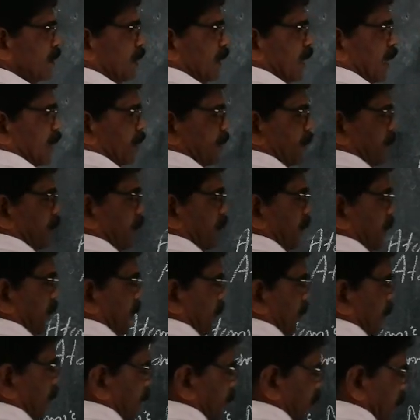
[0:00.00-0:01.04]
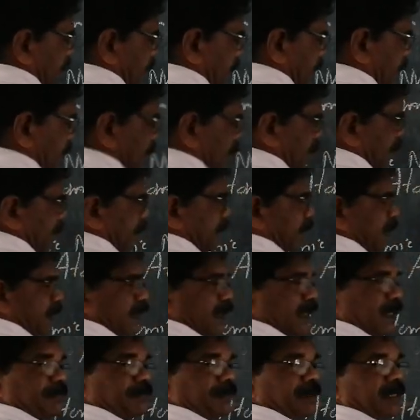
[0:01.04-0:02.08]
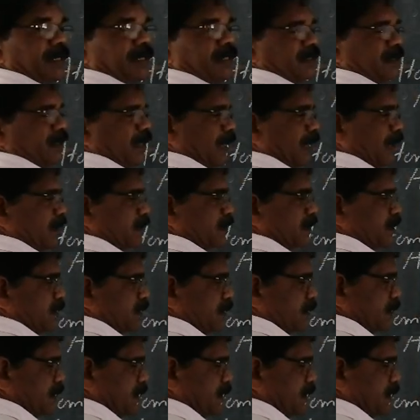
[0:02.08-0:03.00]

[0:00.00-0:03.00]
Therefore, what are the different shells?